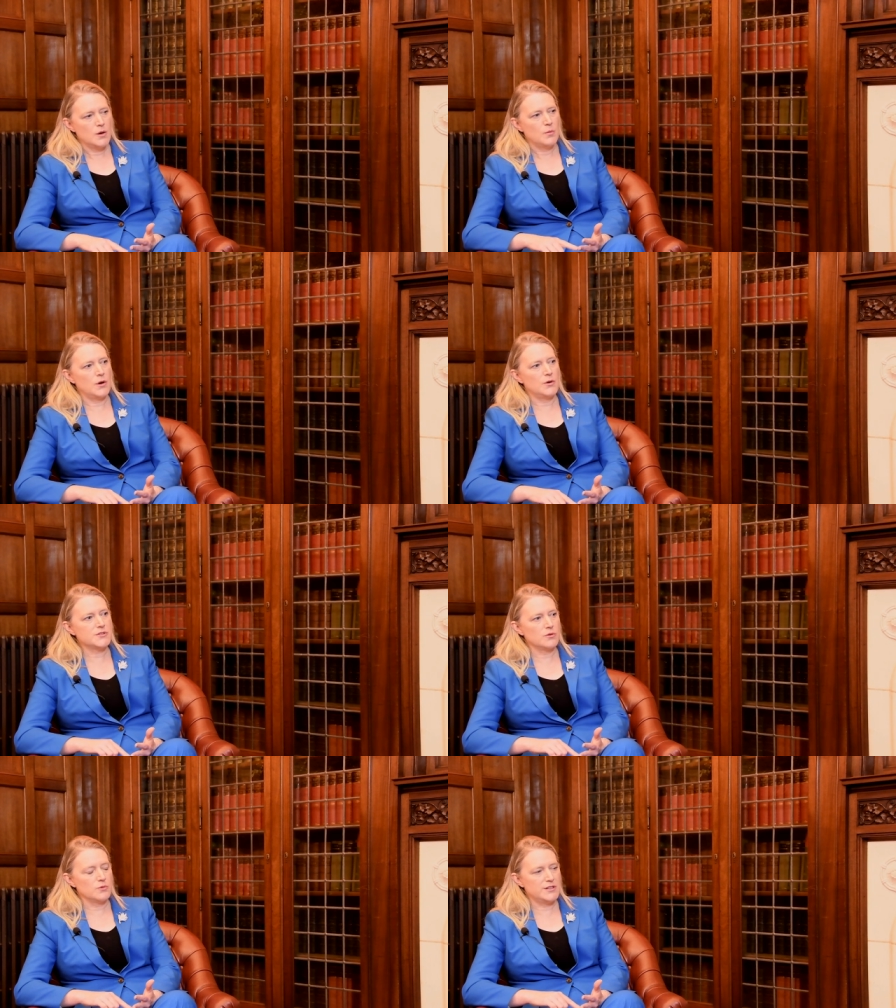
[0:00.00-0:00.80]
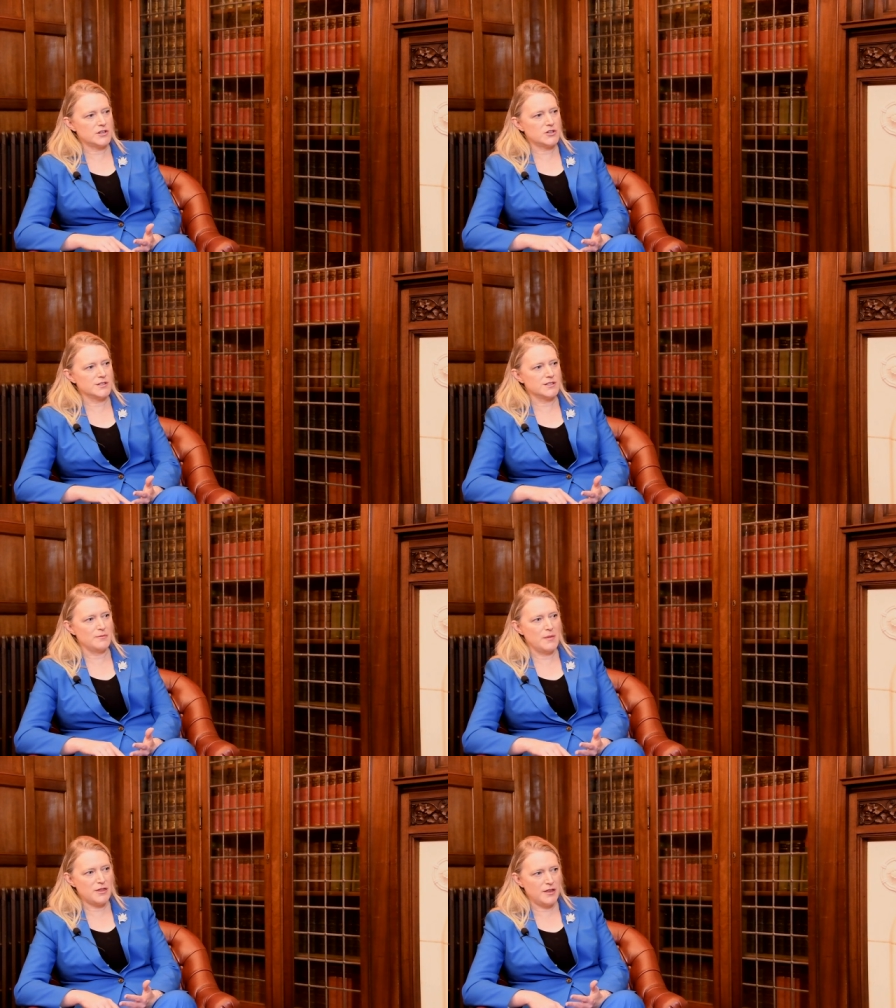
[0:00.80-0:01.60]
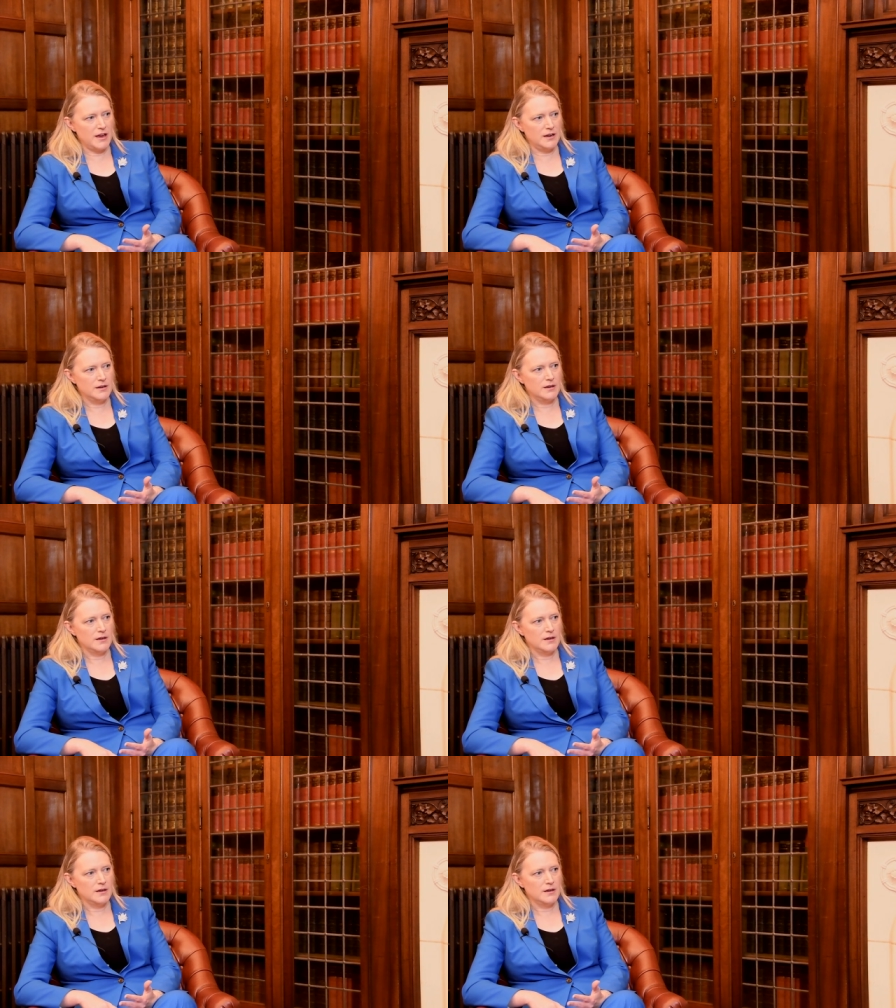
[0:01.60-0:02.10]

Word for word: but also reductions of methane.